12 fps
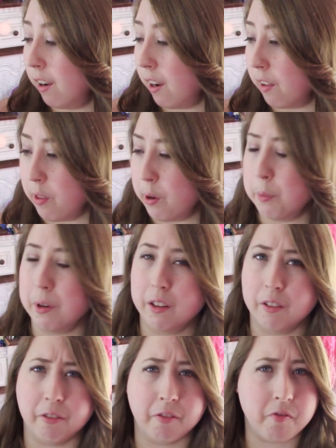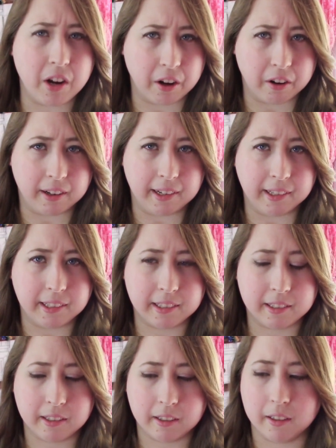and then it went to fairies.